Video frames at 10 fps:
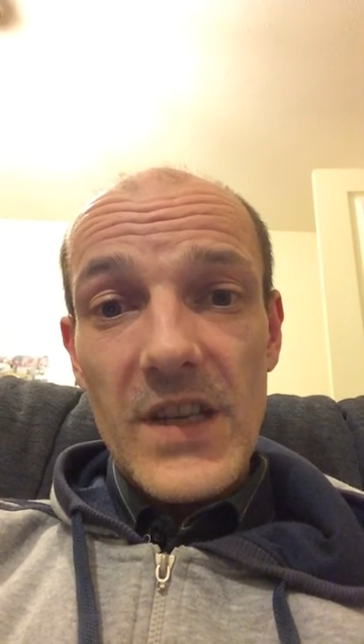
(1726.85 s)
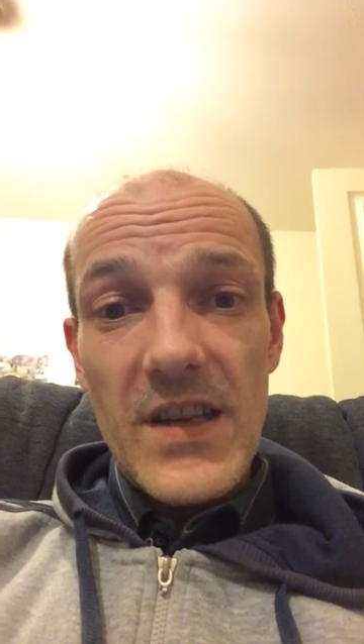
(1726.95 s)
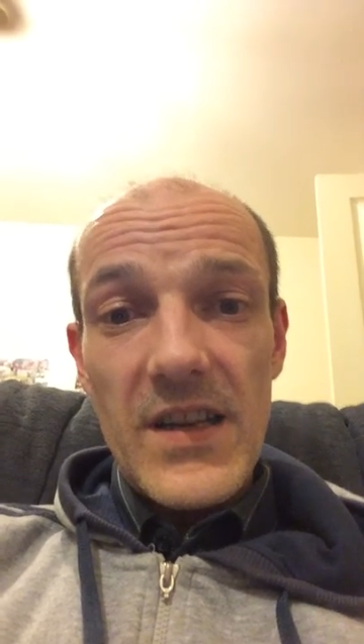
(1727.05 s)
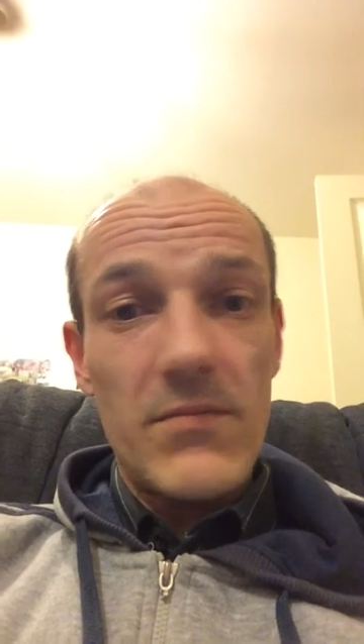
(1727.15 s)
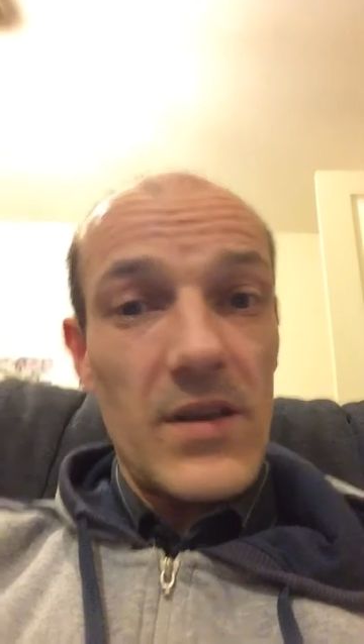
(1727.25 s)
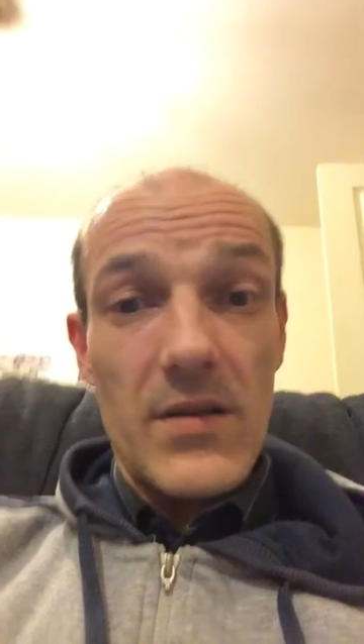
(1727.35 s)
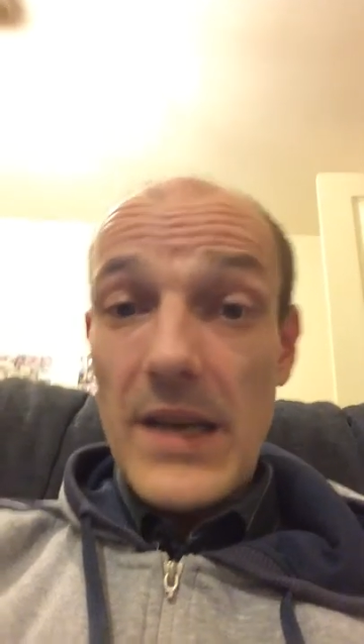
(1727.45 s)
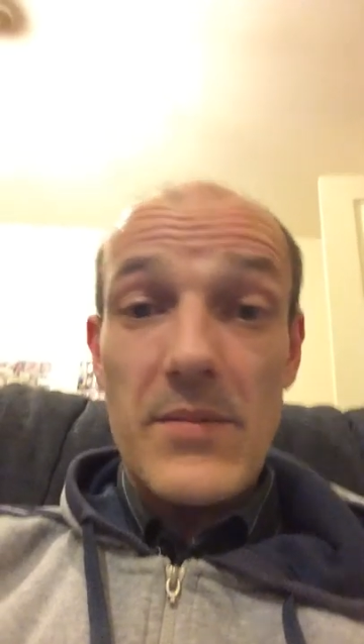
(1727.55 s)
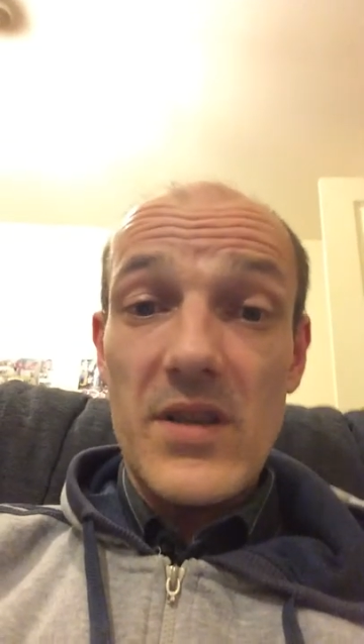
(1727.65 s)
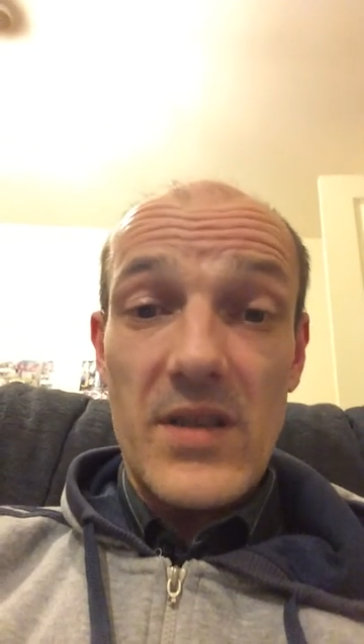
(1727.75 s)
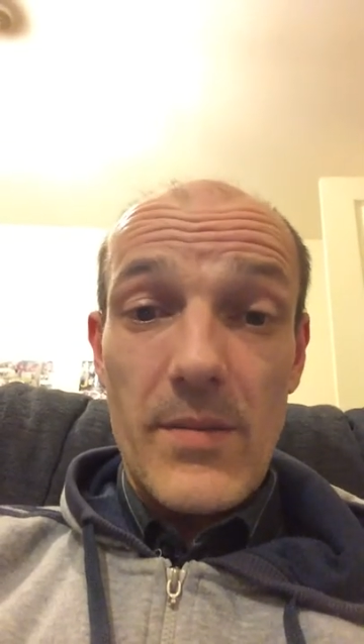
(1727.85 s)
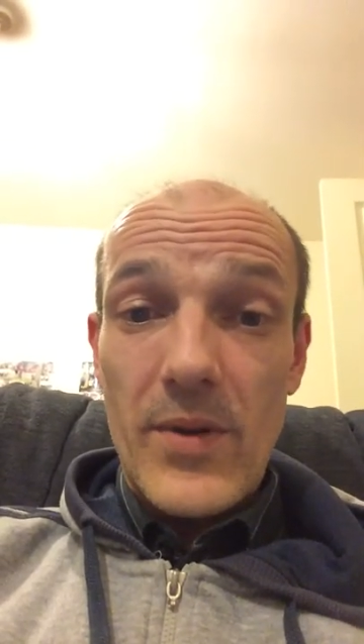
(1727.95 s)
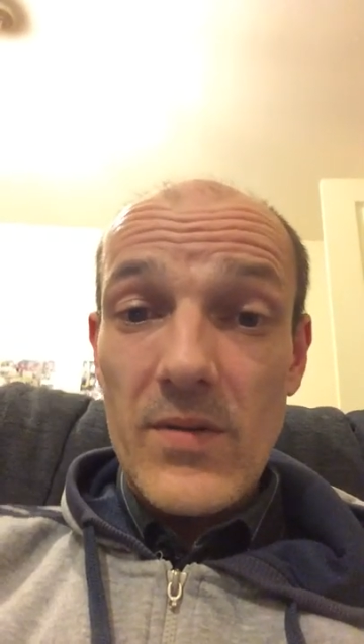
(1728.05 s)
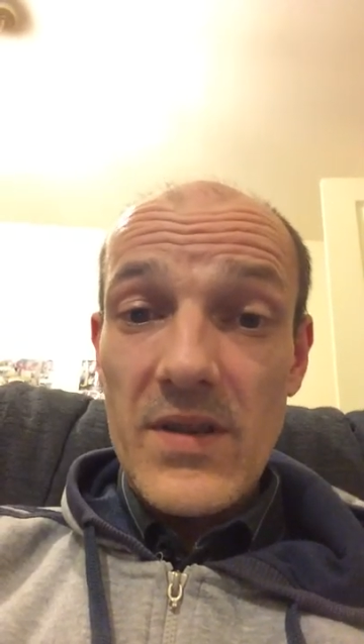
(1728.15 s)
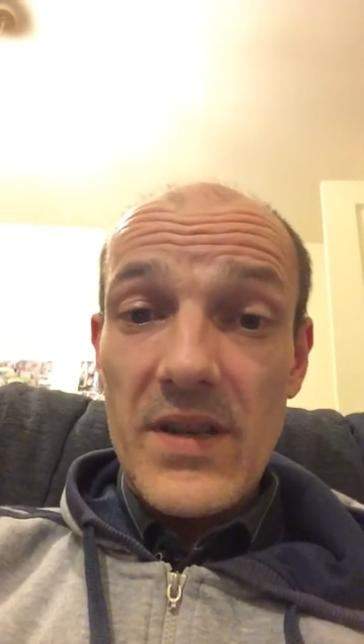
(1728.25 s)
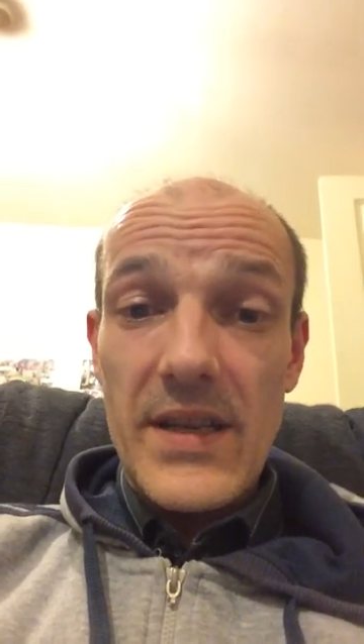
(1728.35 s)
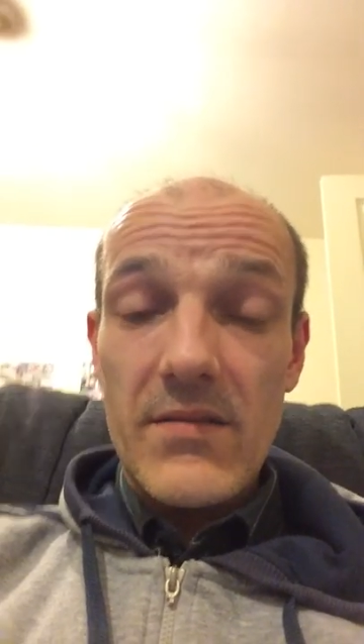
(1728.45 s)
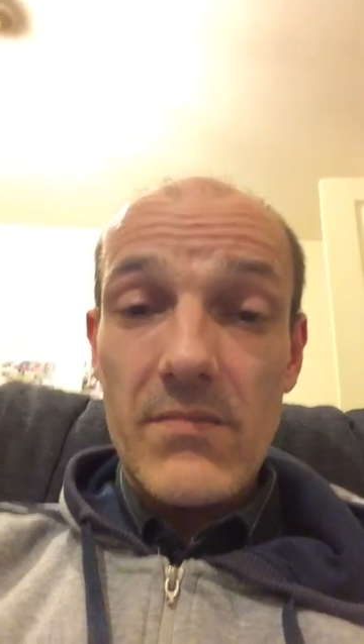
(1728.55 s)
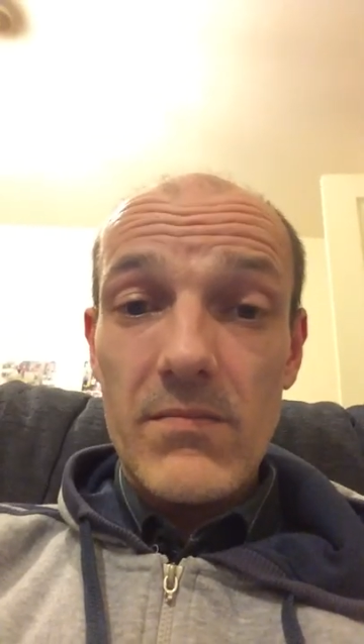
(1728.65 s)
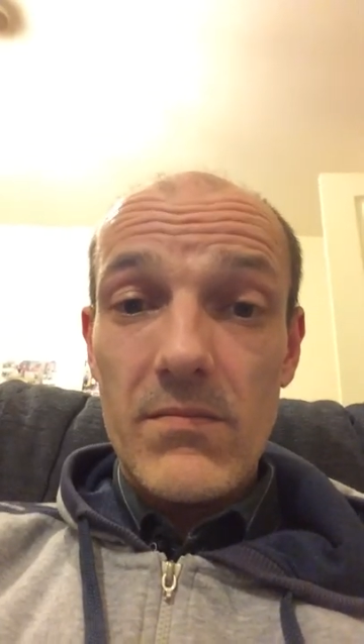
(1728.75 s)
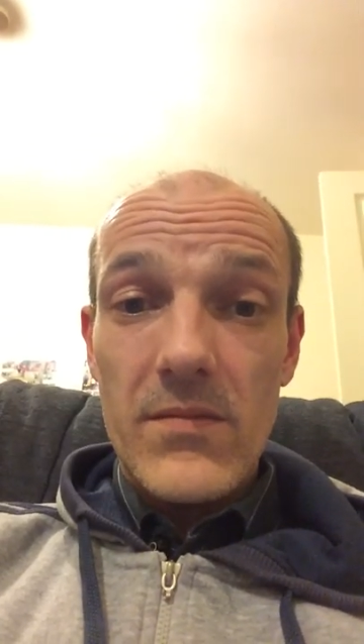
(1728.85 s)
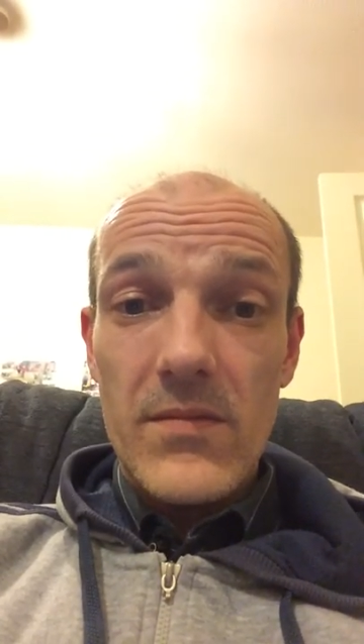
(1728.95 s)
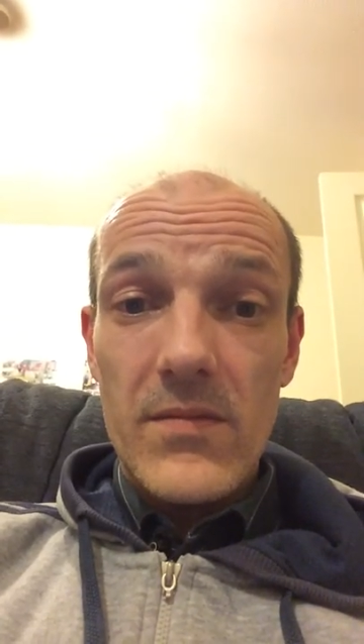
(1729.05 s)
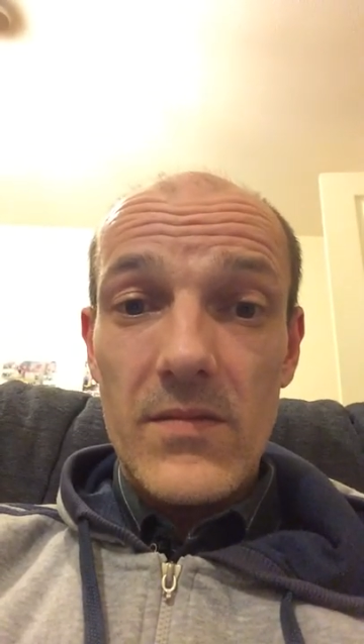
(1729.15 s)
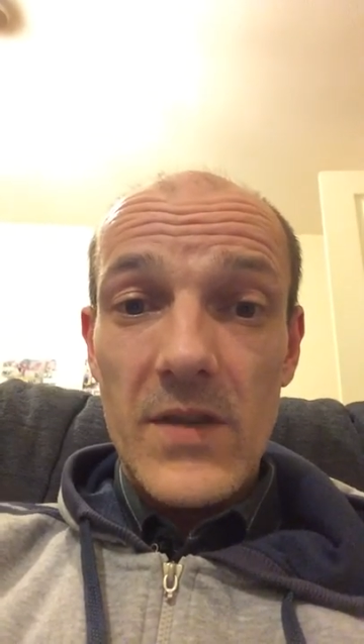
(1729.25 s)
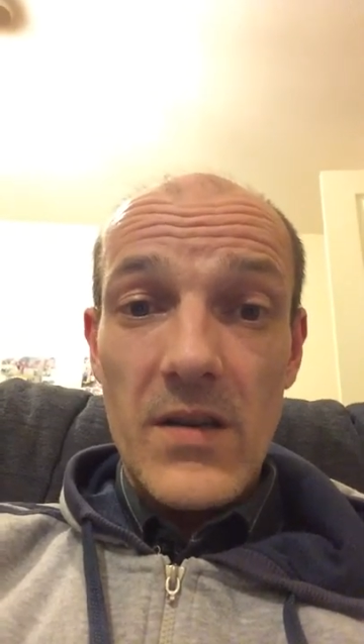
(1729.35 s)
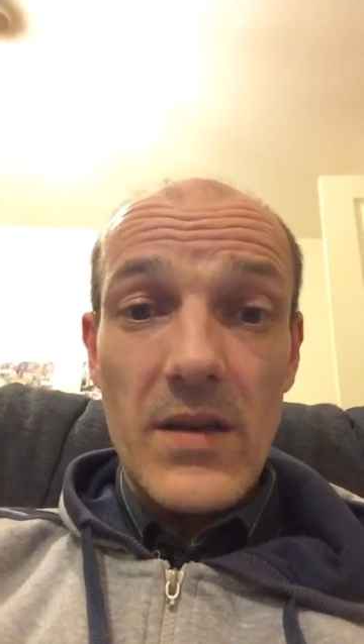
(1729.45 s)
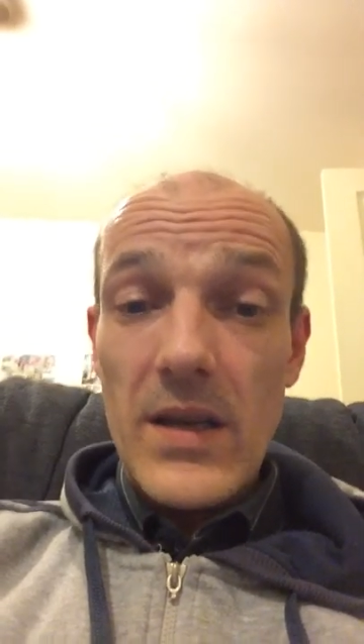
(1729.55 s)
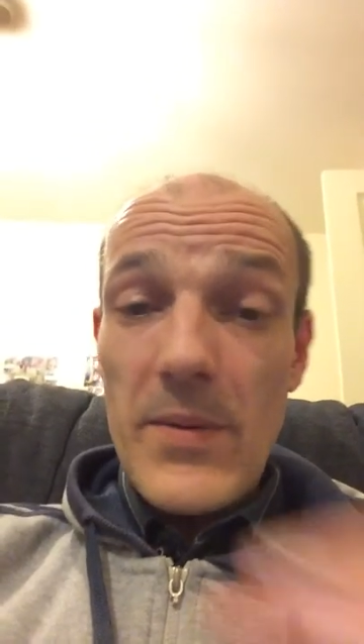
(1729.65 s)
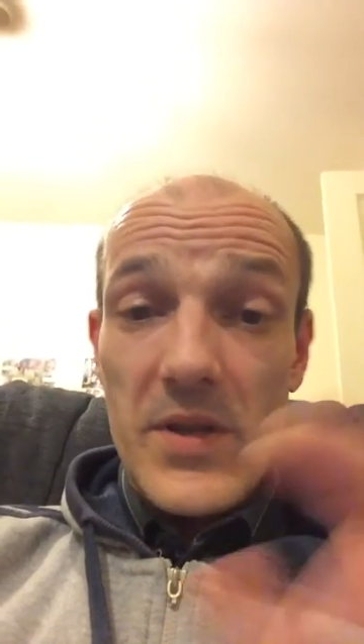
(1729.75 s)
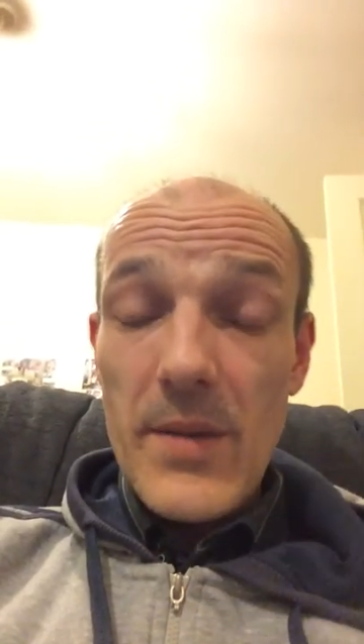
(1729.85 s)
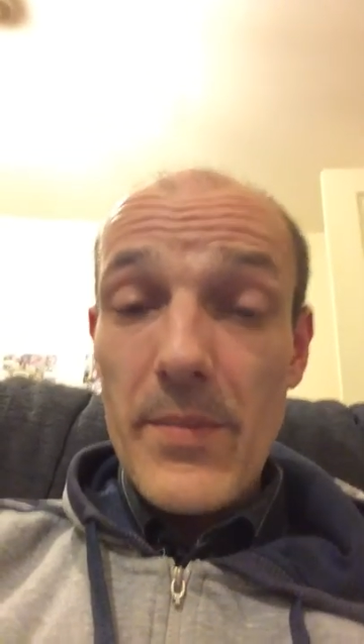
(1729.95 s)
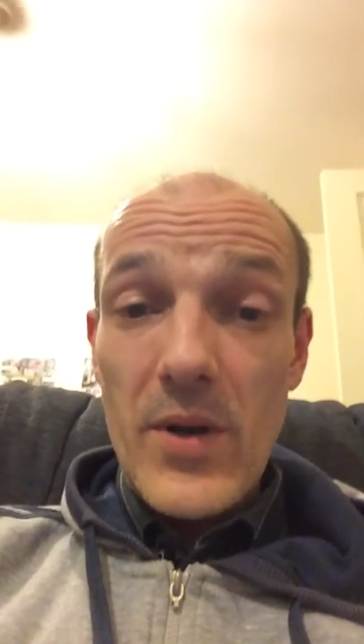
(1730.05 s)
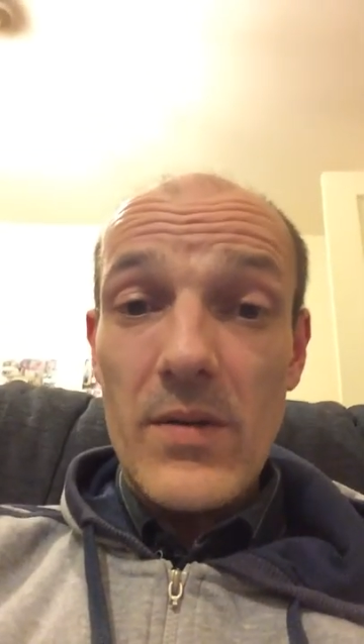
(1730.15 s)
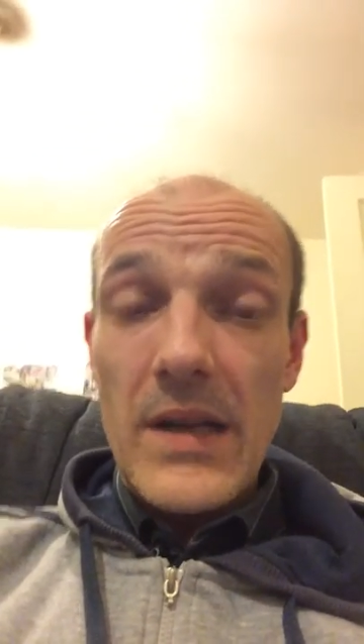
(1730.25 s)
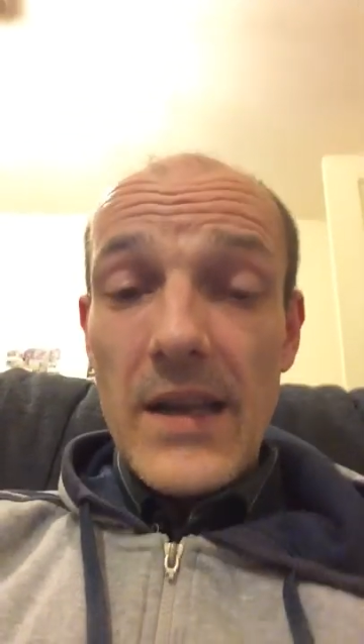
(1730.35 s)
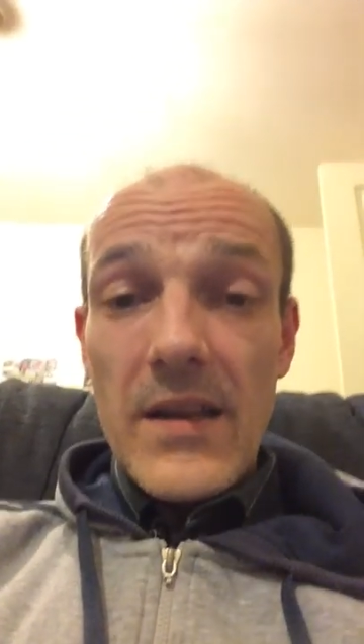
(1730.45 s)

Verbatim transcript: Yeah, that keeps it simple, doesn't it? You know, keep it simple.